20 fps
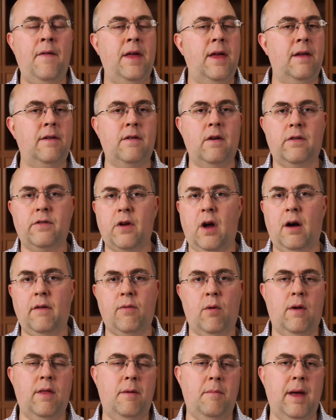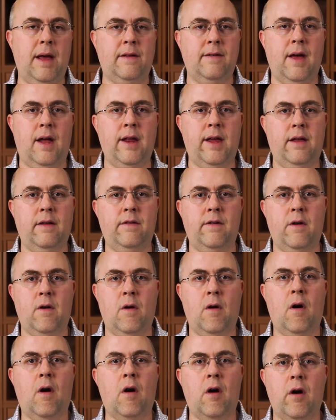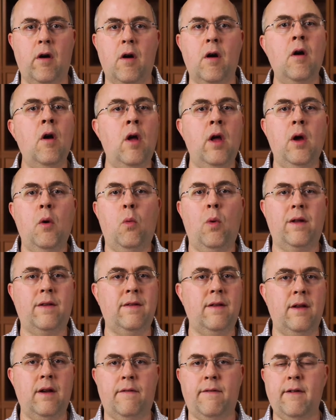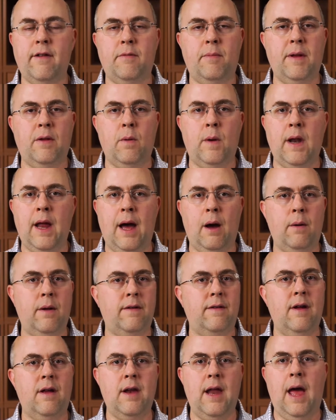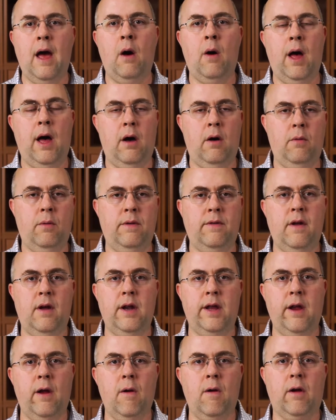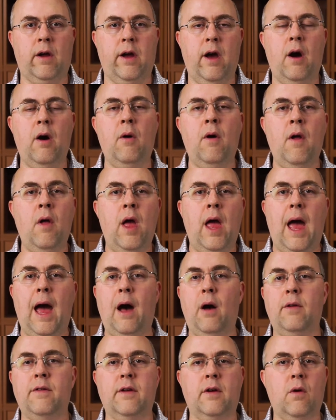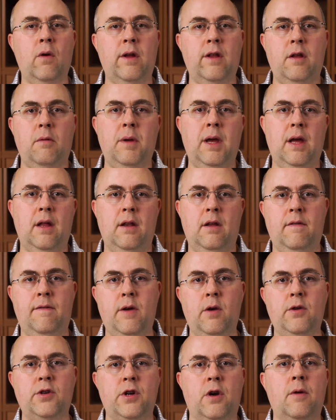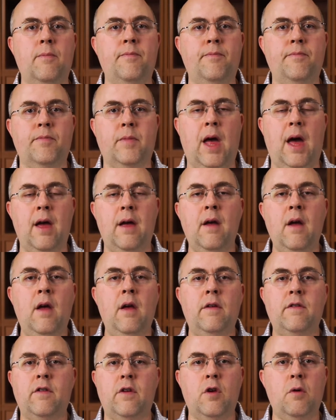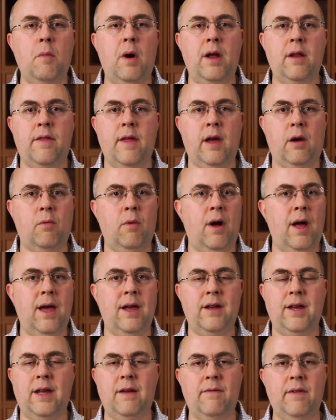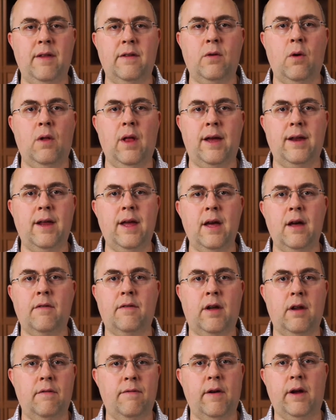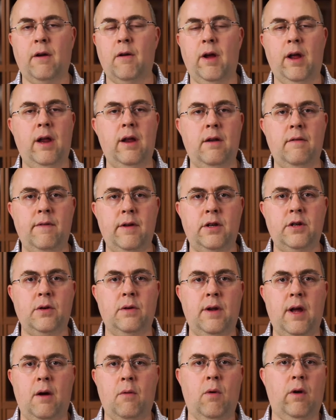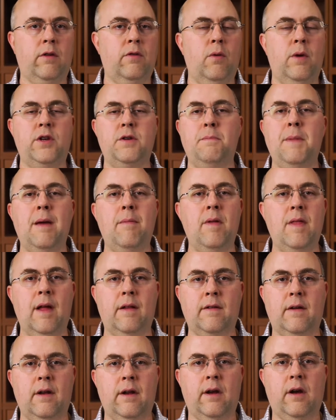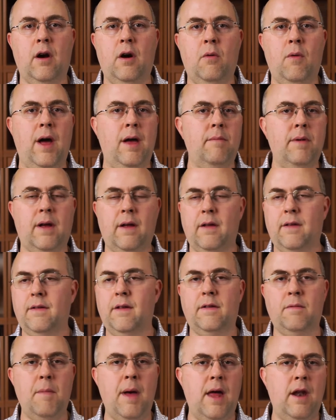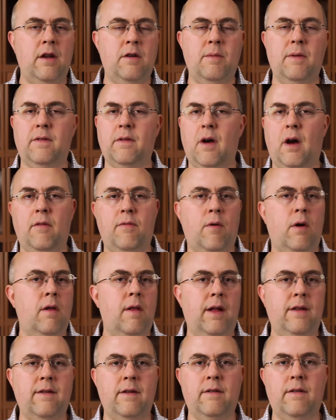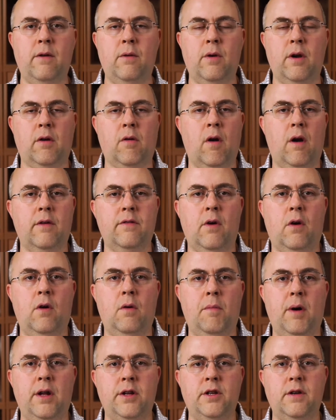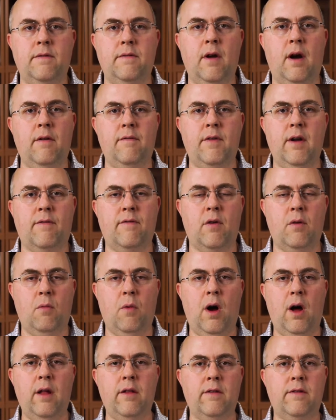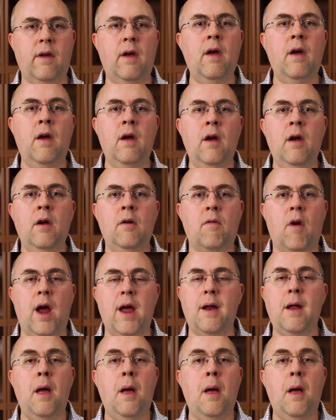Is there software that makes that easier or harder? What's the difference between how it's done now, how it was done a year ago? How is it going to be in the future? Okay. So you might think, well, hey, even this whole idea of configuring an individual network switch, maybe that's going to go away because this management software lets us do it across a whole bunch of different ones. Right?